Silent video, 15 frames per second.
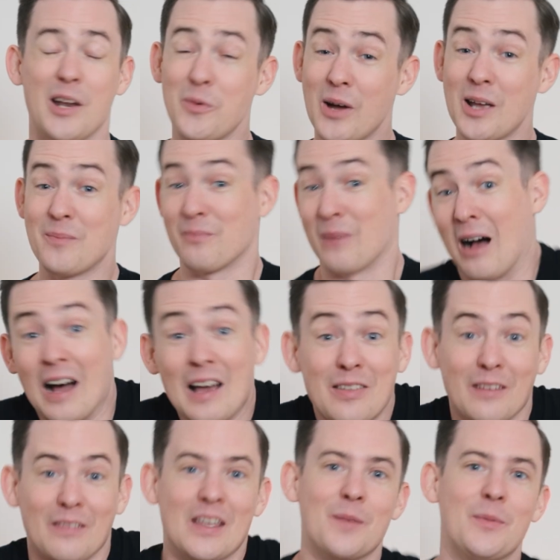Anyway, I
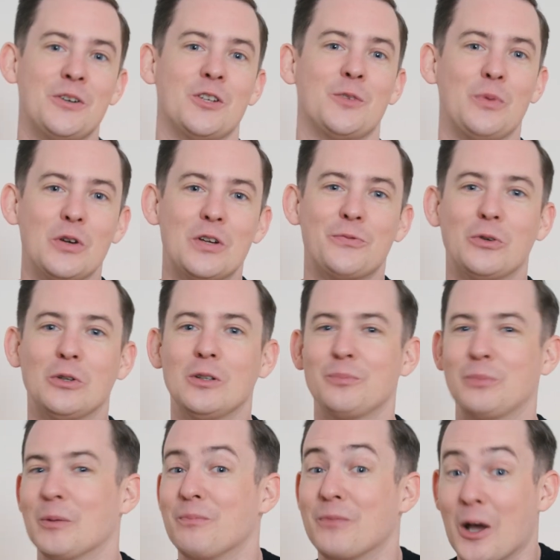think the image is beautiful,
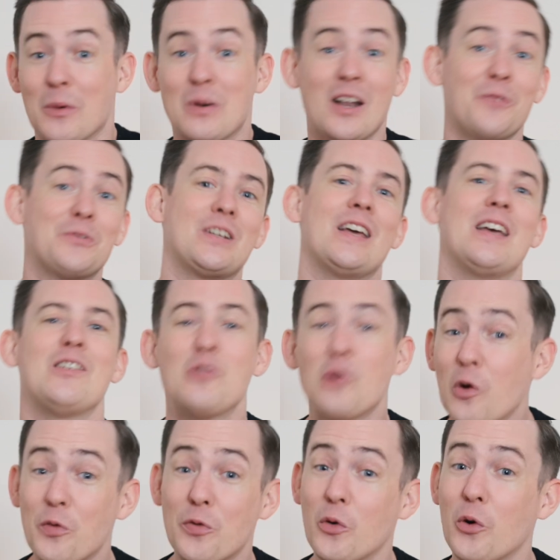but I would love to hear
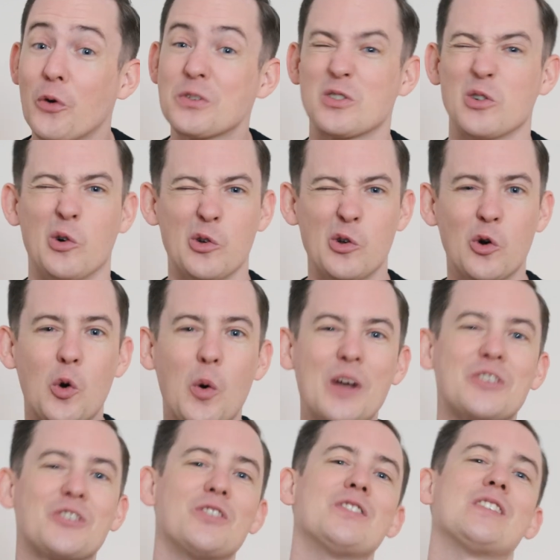your thoughts or your
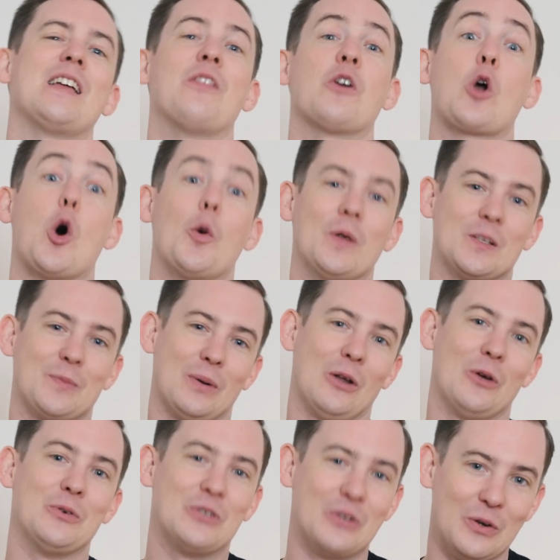questions in the comments
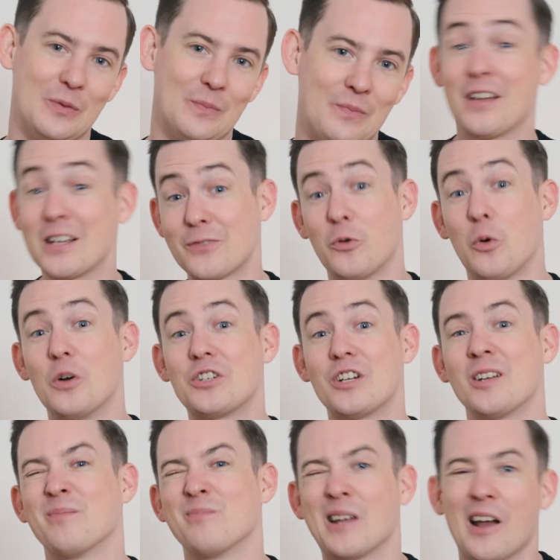below too. Thanks for
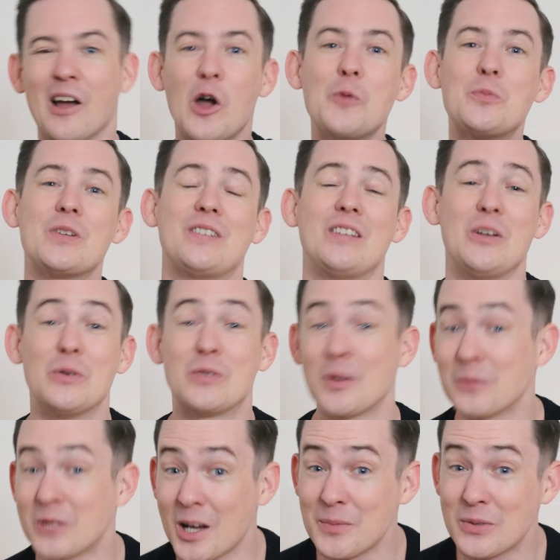watching, and I hope to see you
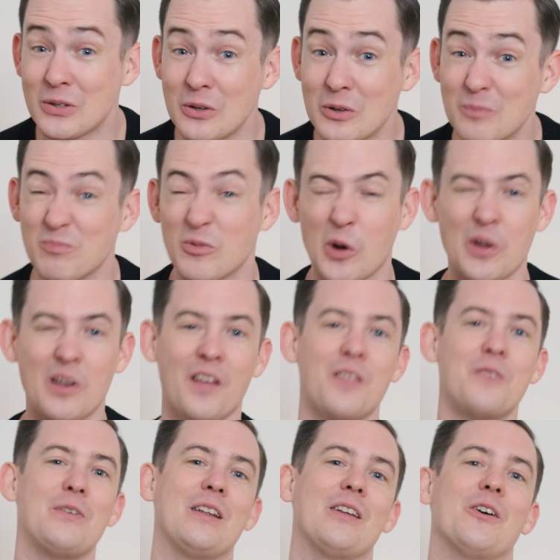sometime soon on
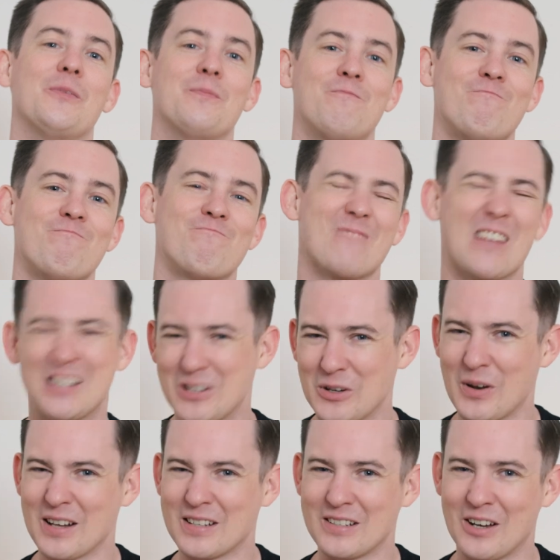another video.
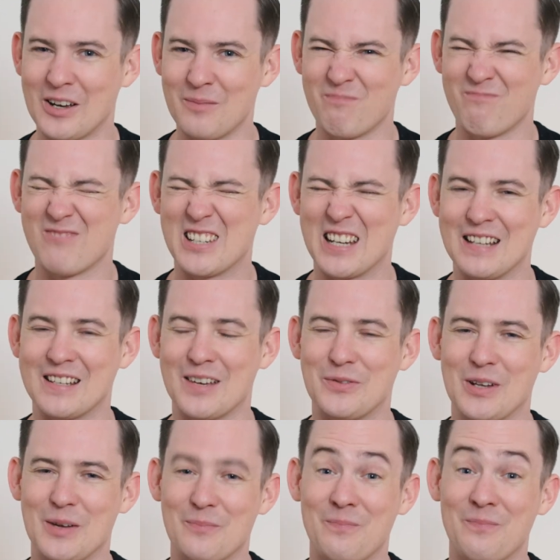Until next time, stay safe
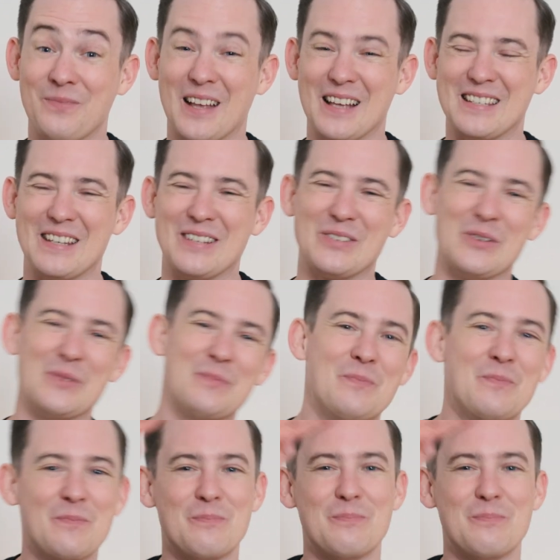team. I'll see you soon.